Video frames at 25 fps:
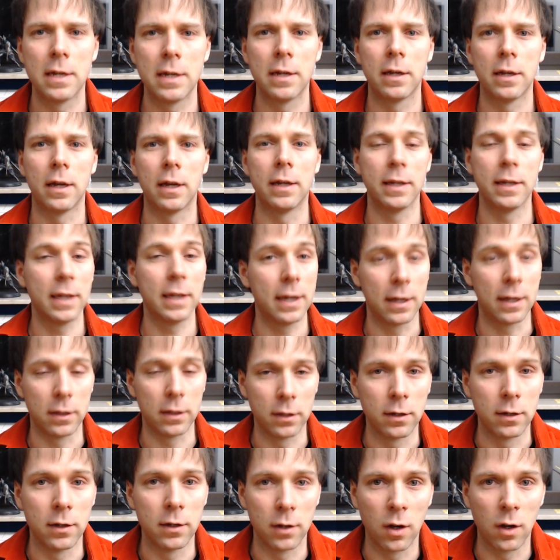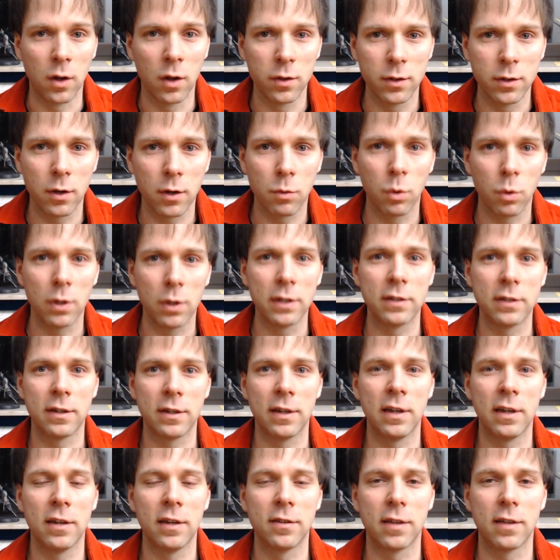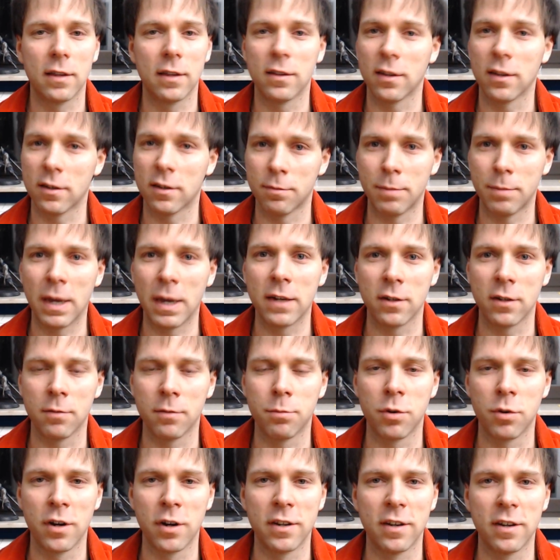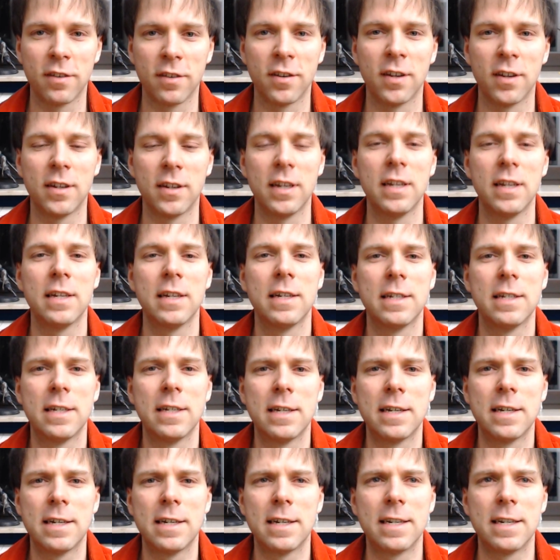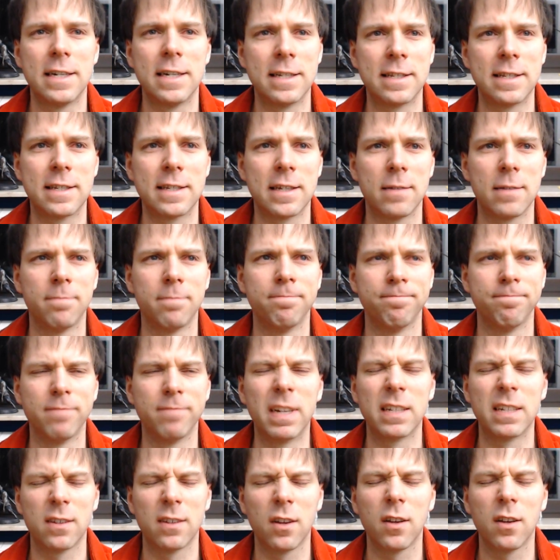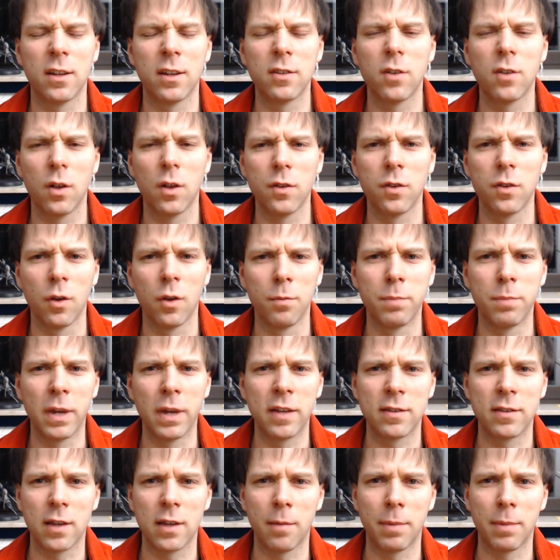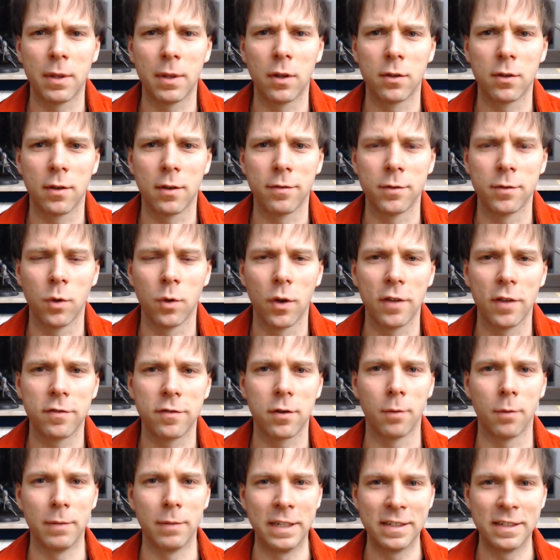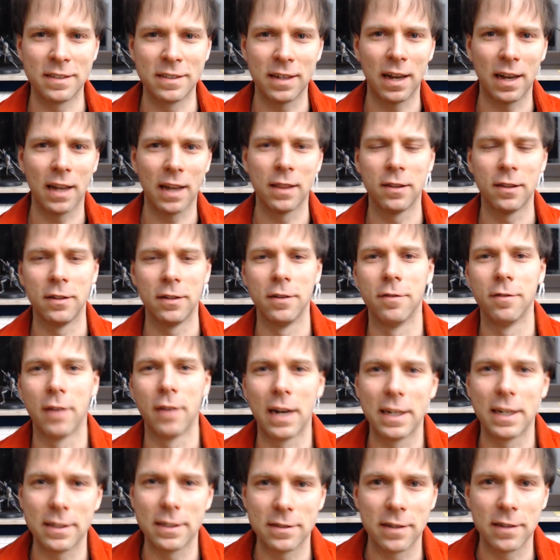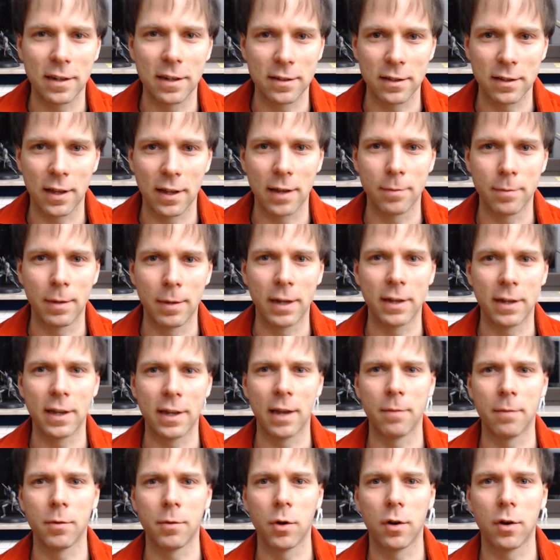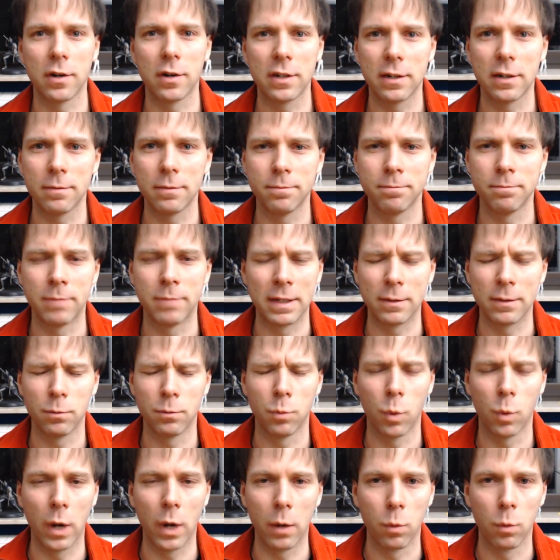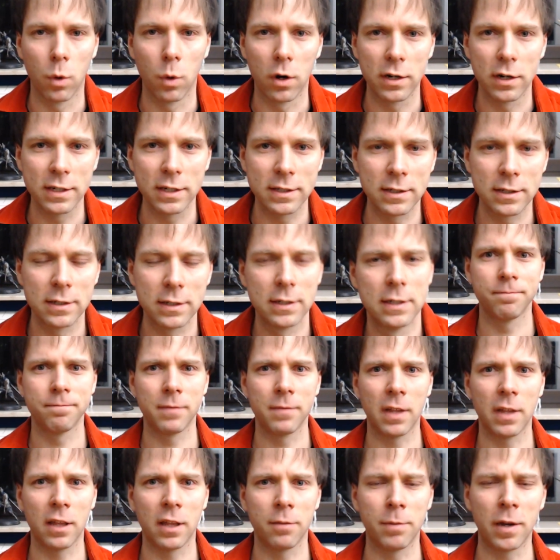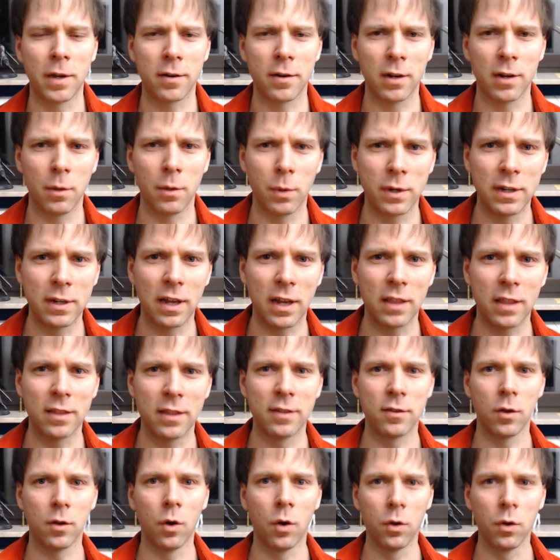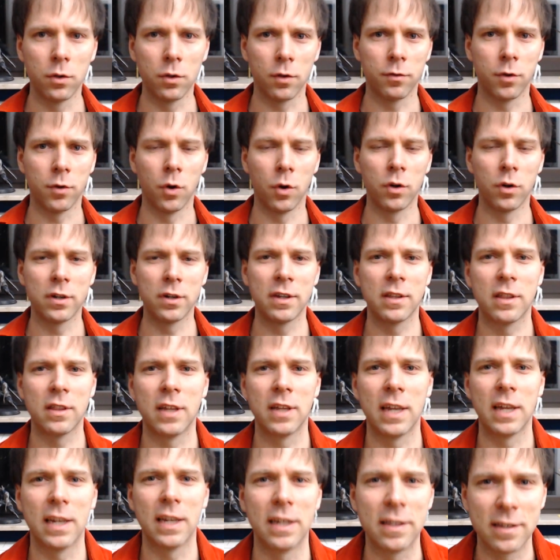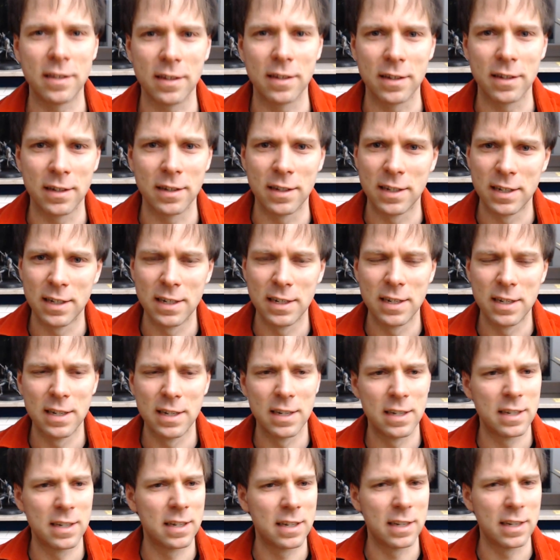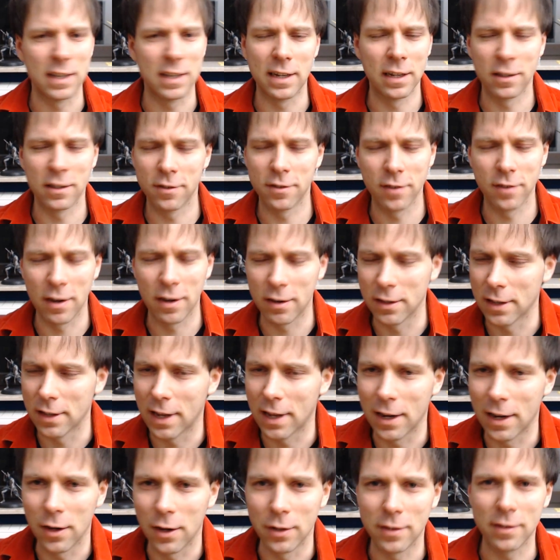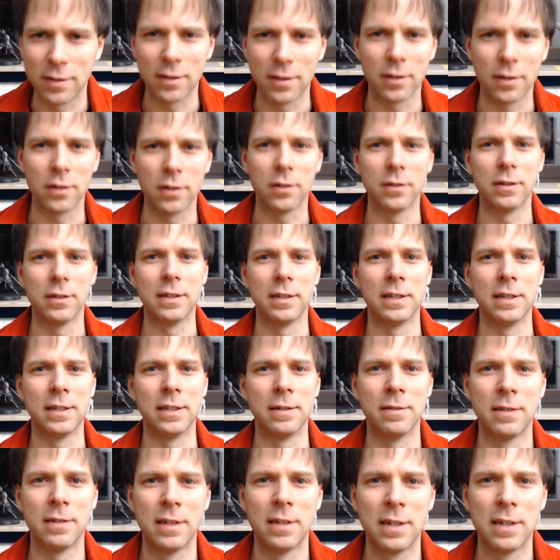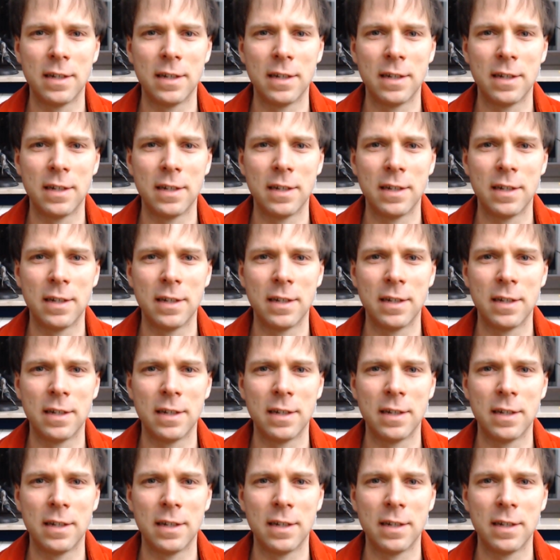And yeah, the audio quality is, as expected, pretty shitty. It also picks up a lot of noise from inside the device, just like my camcorder, but way worse. Especially when it does this autofocus thing, it's very loud, so